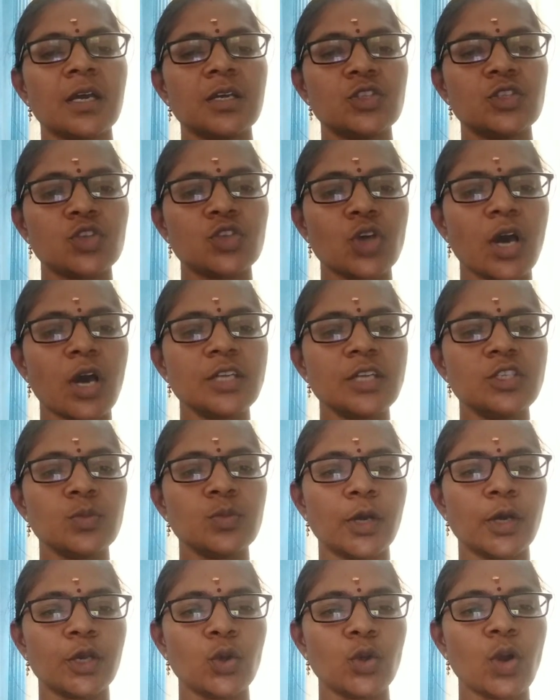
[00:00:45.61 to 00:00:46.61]
George
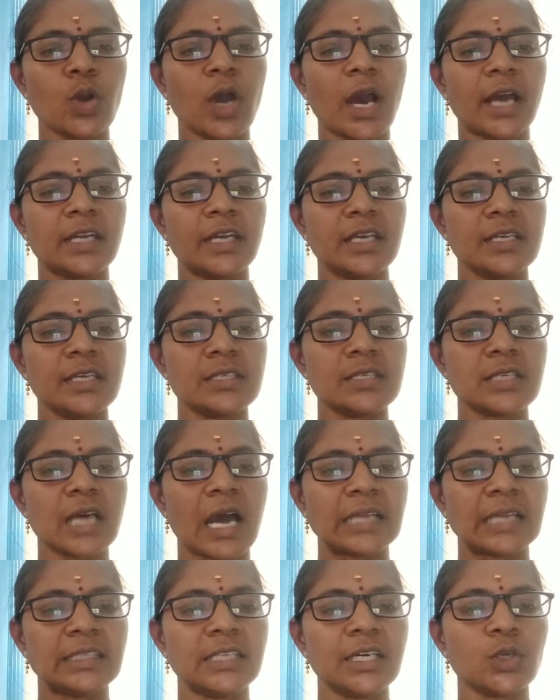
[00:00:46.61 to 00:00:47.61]
Mayo and his
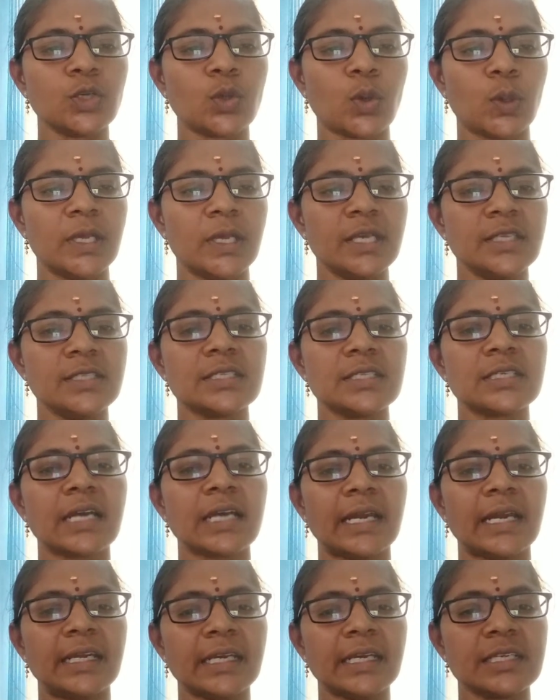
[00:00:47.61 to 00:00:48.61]
other colleagues
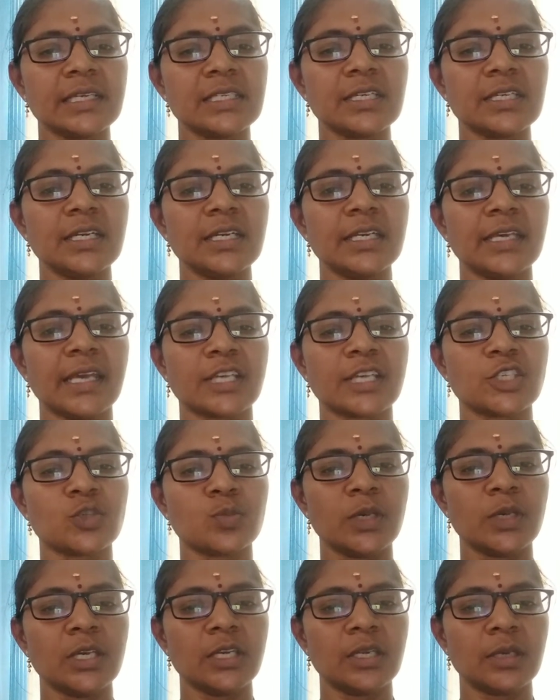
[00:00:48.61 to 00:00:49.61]
conducted
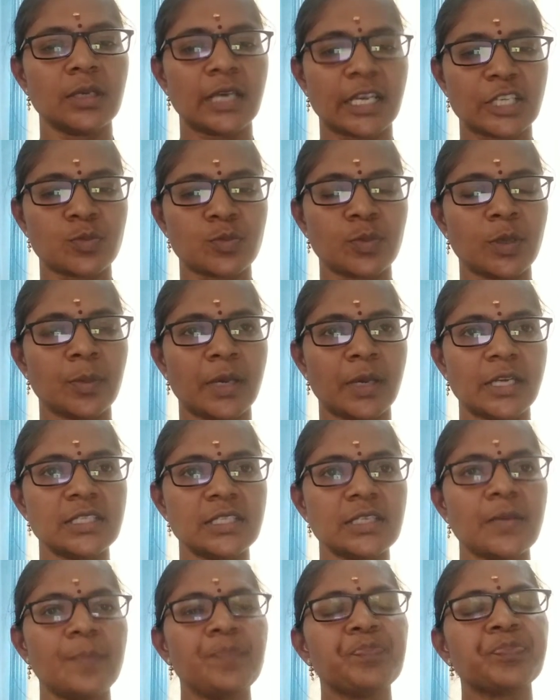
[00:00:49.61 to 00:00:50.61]

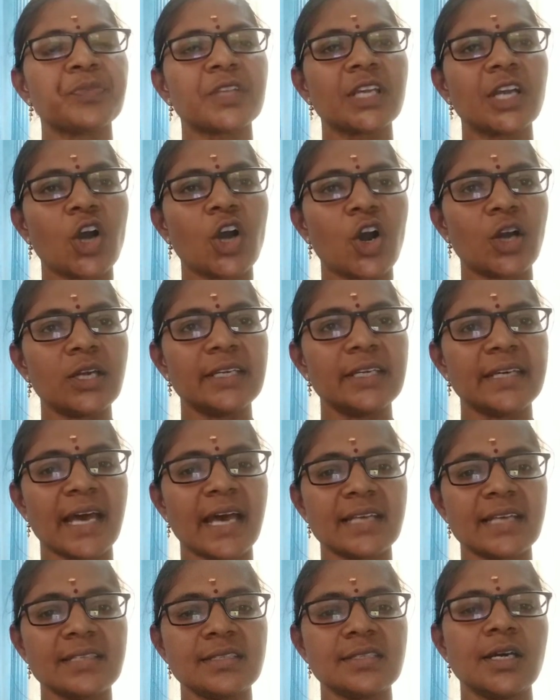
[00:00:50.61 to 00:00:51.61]
experiments called
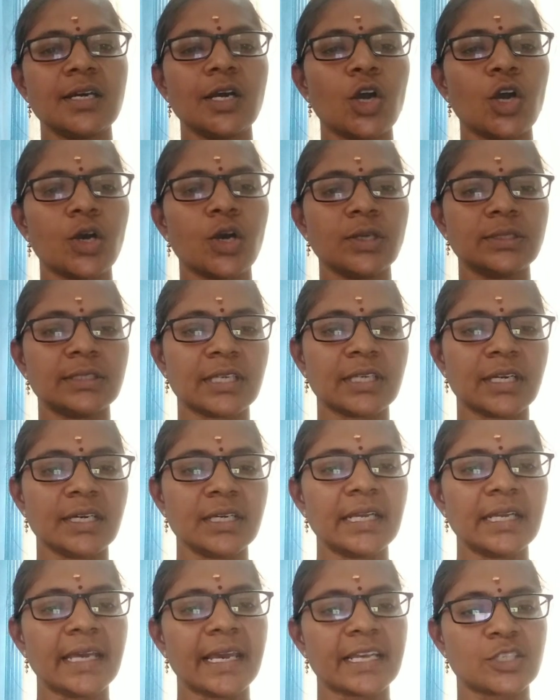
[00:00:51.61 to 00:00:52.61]
as
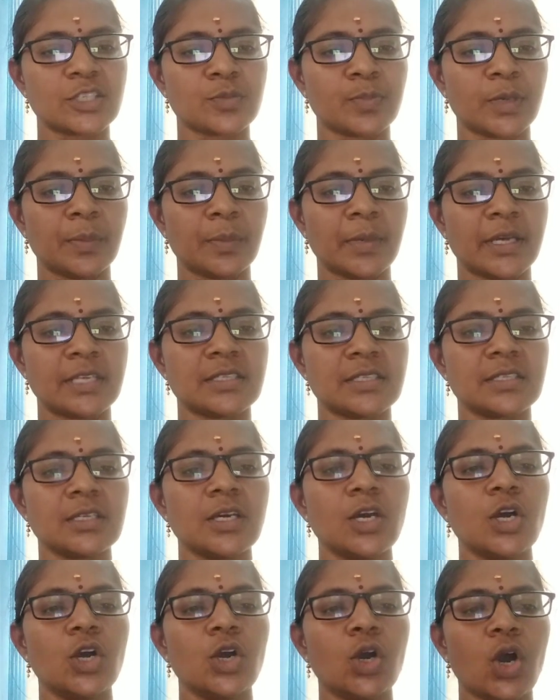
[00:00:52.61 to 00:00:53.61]
Hawthorne
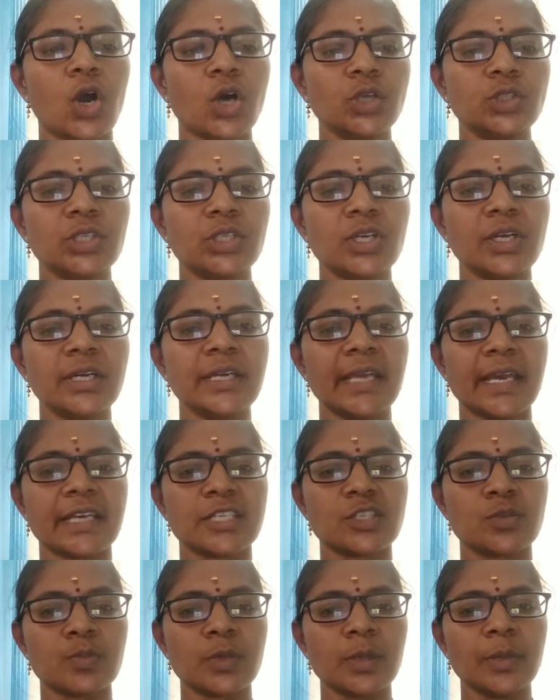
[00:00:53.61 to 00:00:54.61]
experiments. Hawthorne
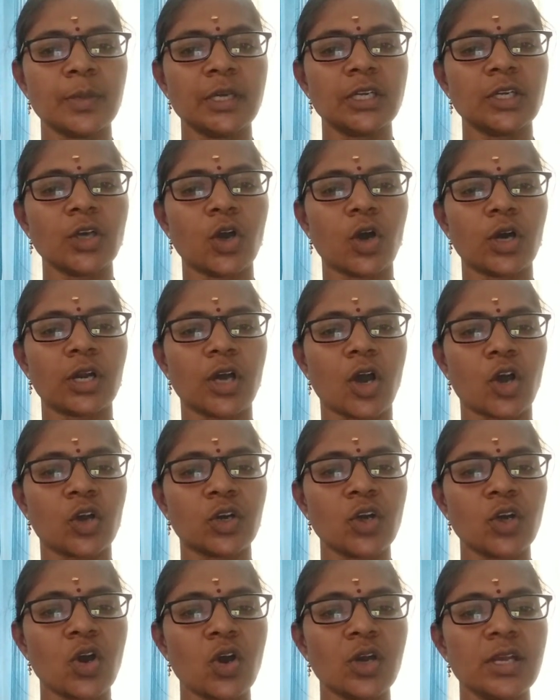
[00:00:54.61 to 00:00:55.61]
experiments are
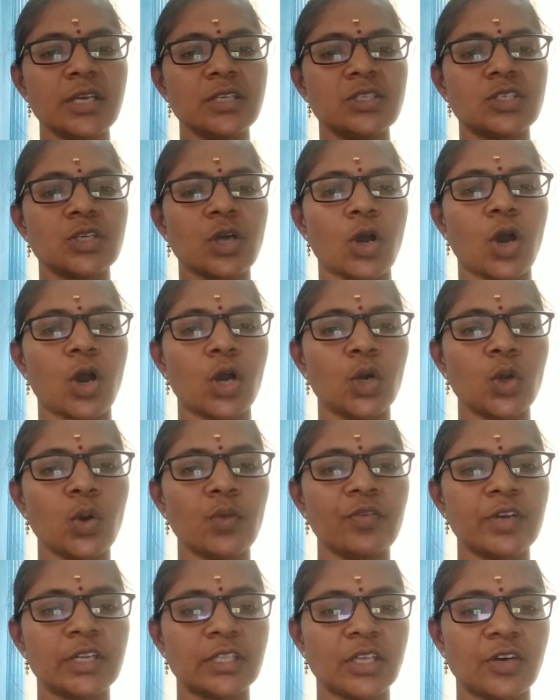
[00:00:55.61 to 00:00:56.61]
acknowledged all
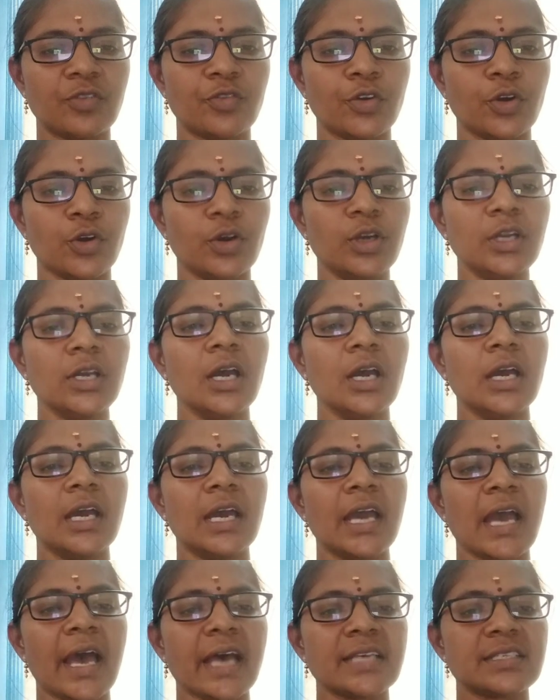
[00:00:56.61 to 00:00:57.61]
over the world
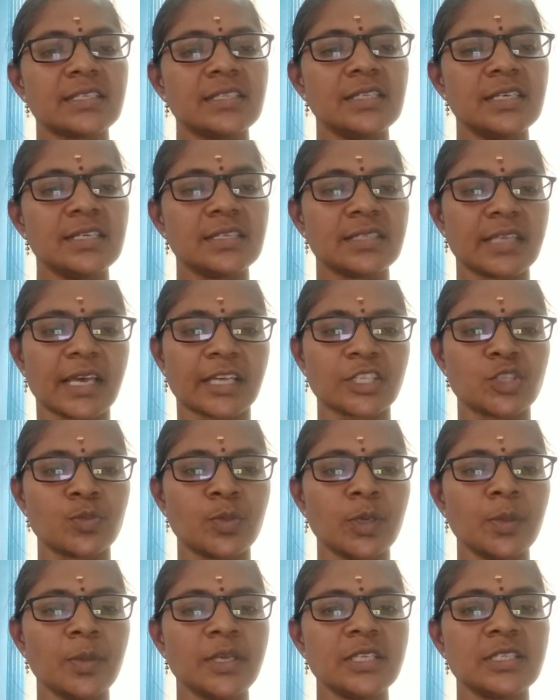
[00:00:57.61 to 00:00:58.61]
as these
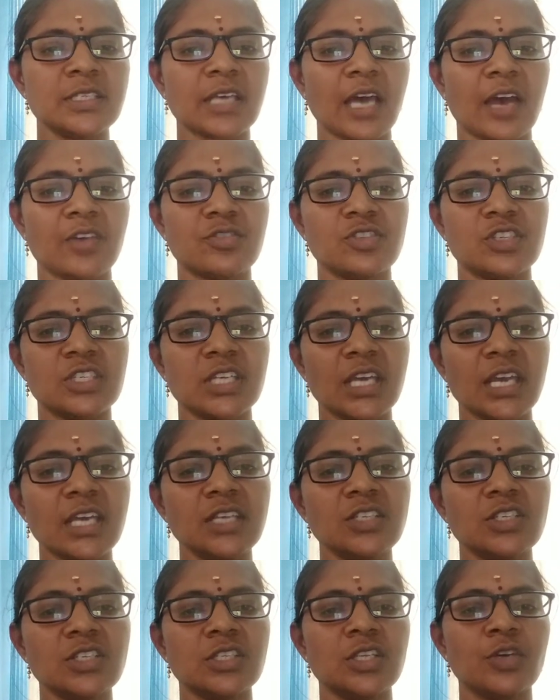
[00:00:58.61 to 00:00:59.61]
experiments have
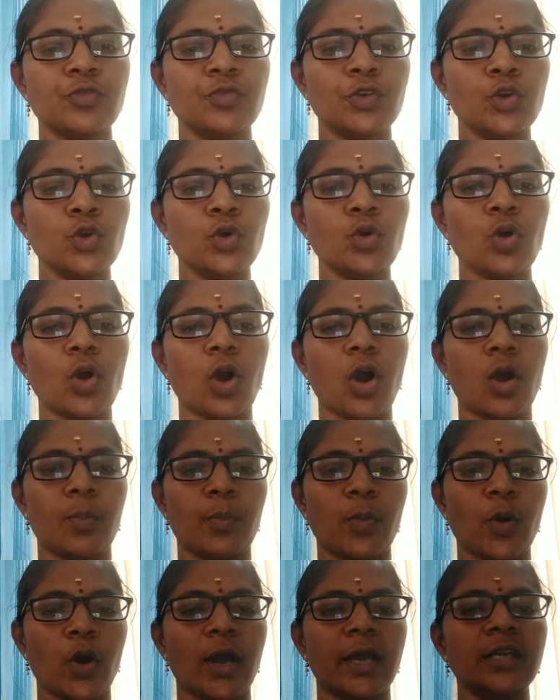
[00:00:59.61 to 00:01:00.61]
changed the view or
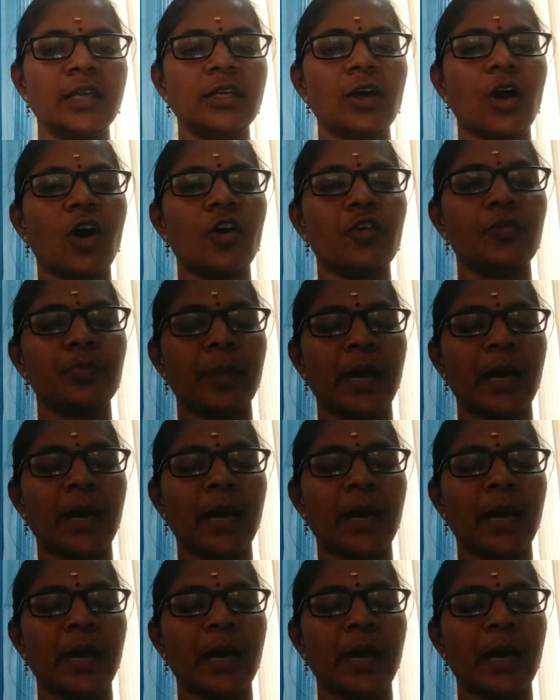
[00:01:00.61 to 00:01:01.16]
point of